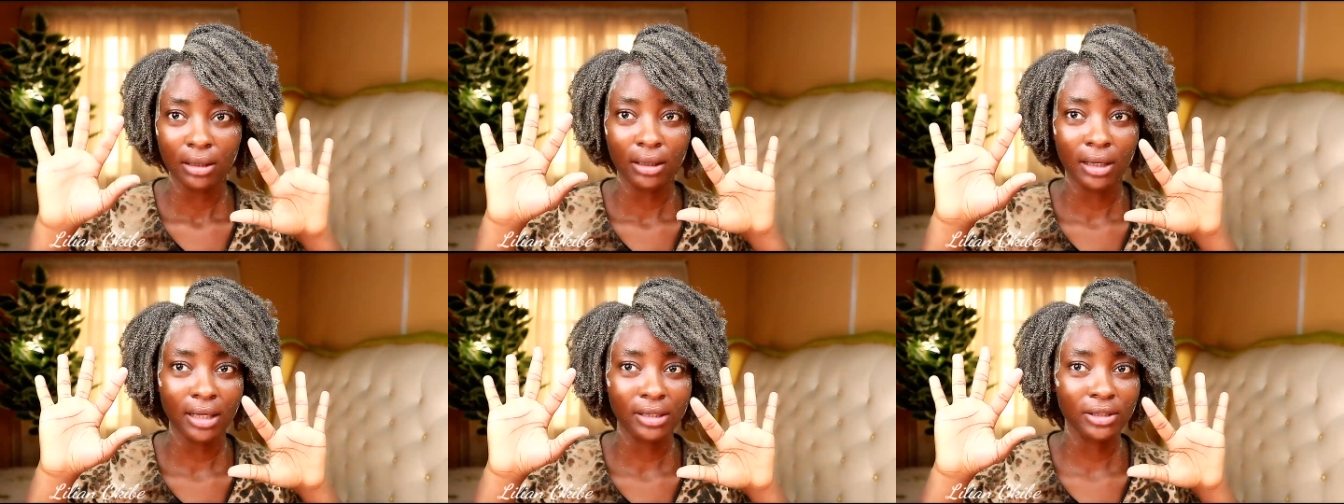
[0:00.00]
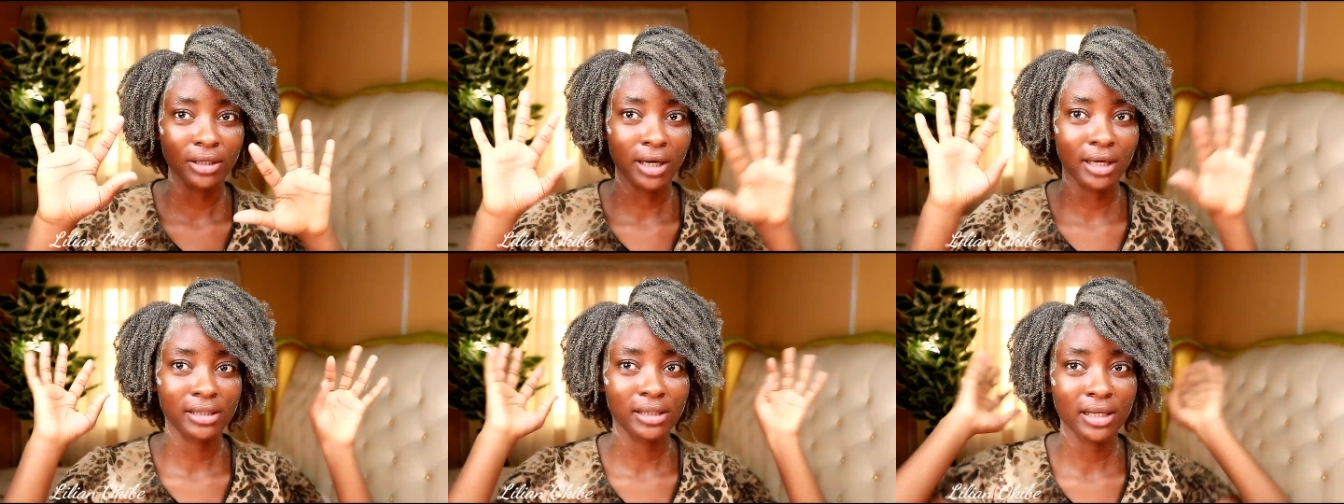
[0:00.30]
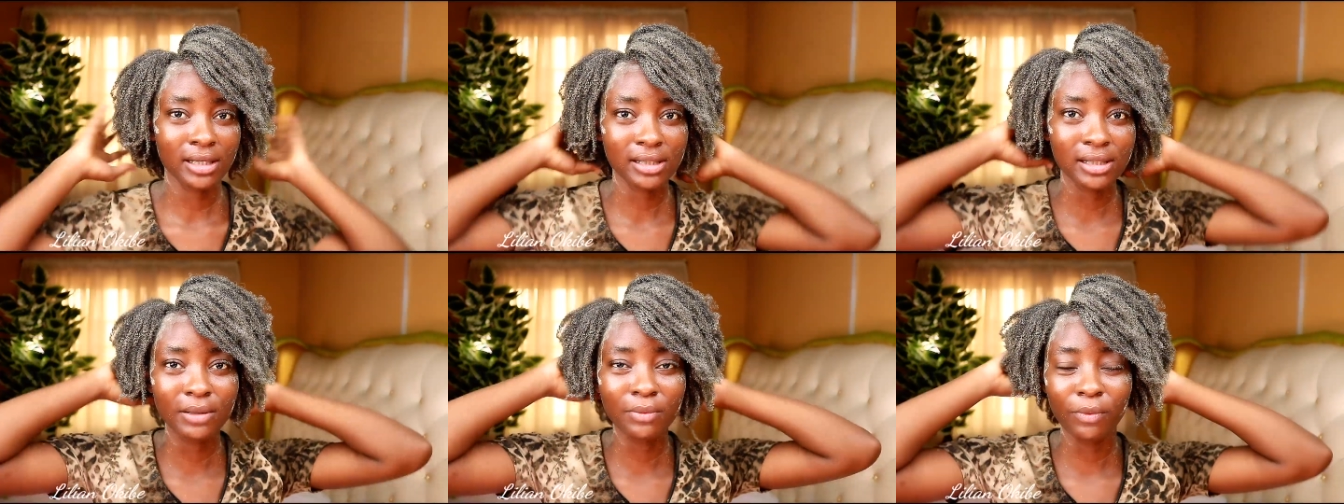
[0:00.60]
as you guys
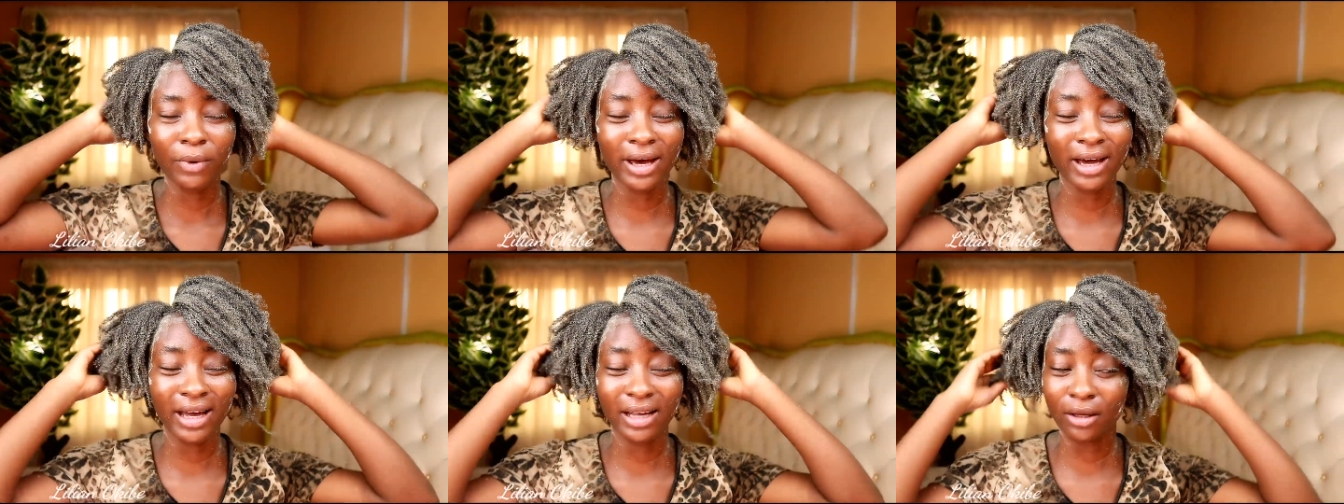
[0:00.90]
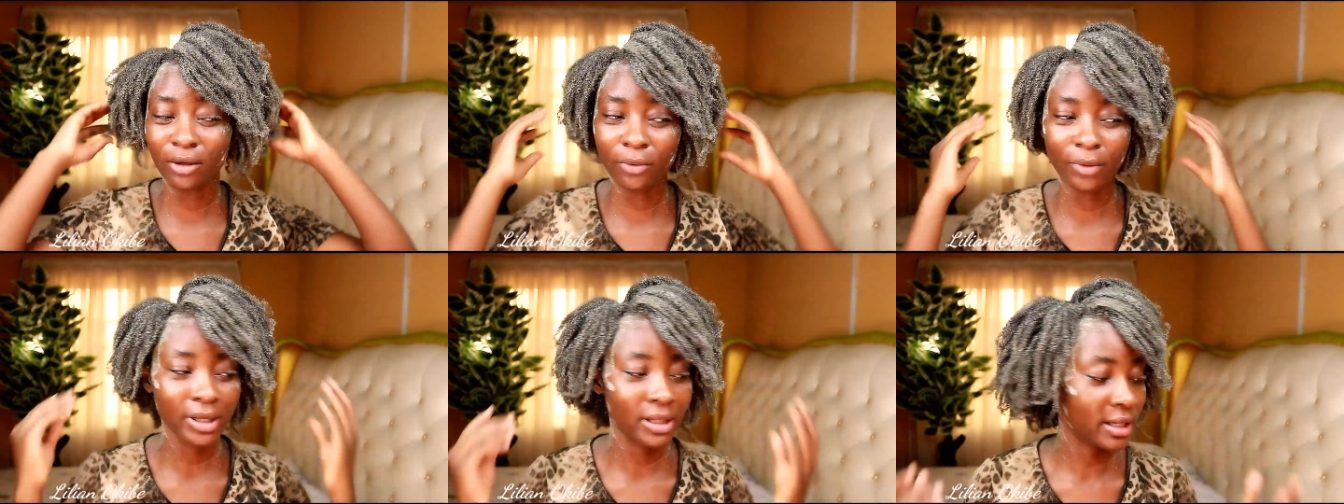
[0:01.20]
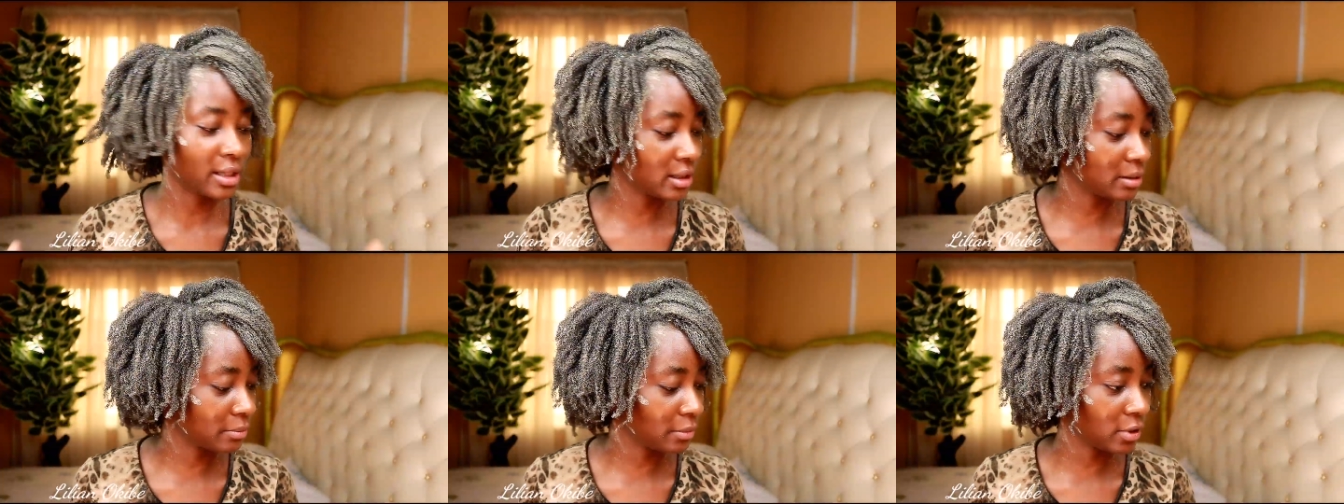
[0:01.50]
can see, but I cannot wait
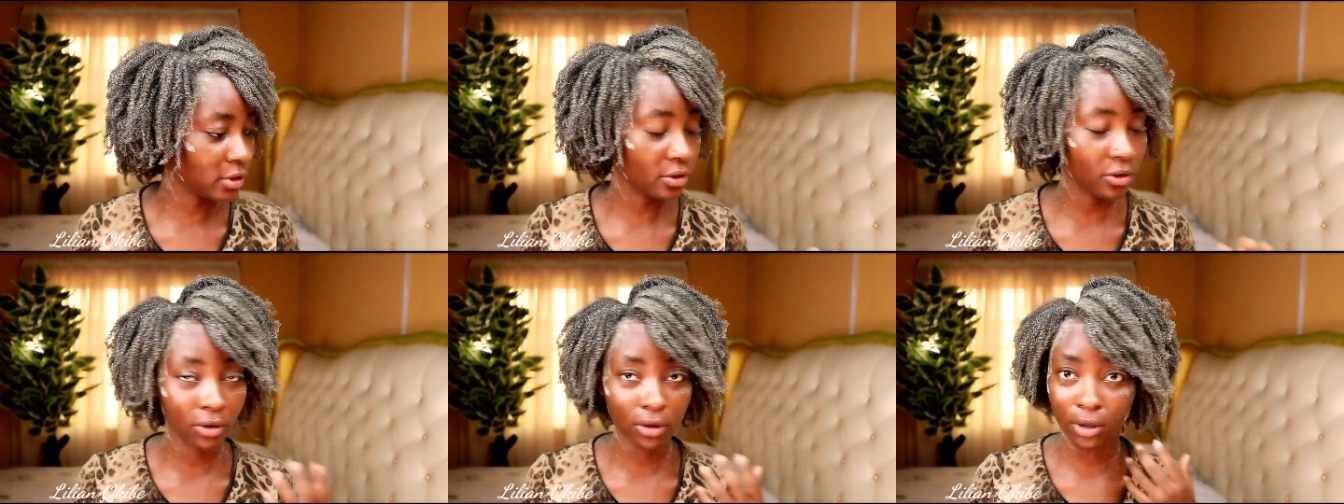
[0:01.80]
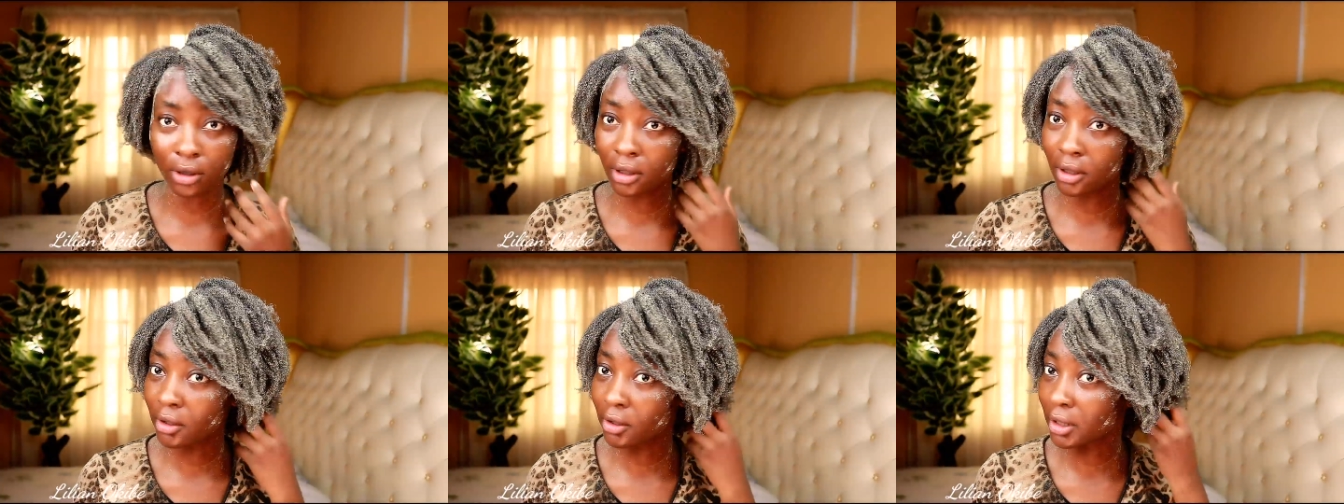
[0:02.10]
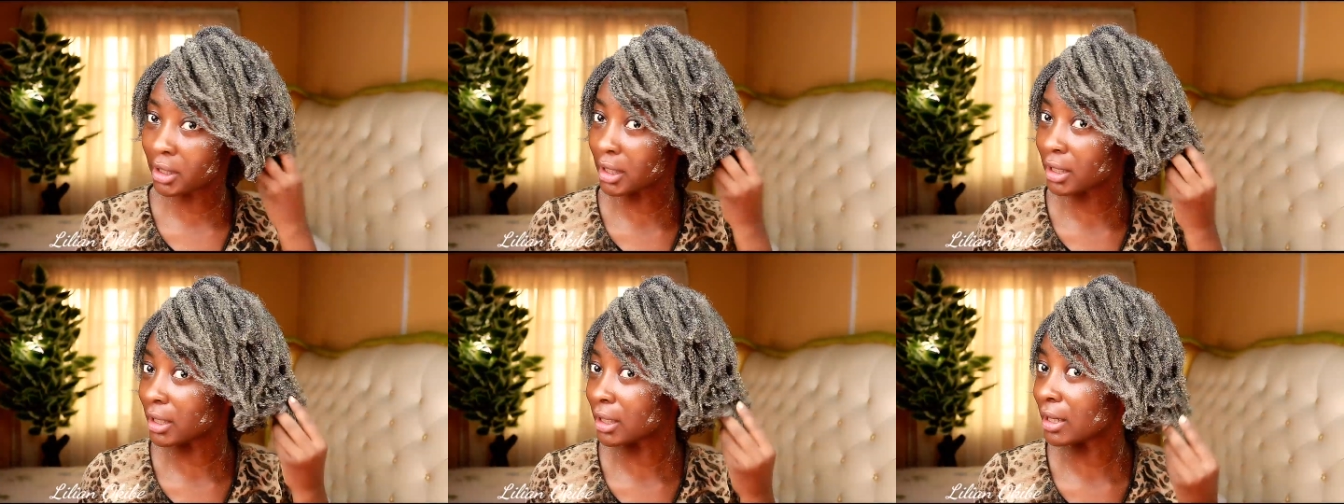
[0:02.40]
any longer.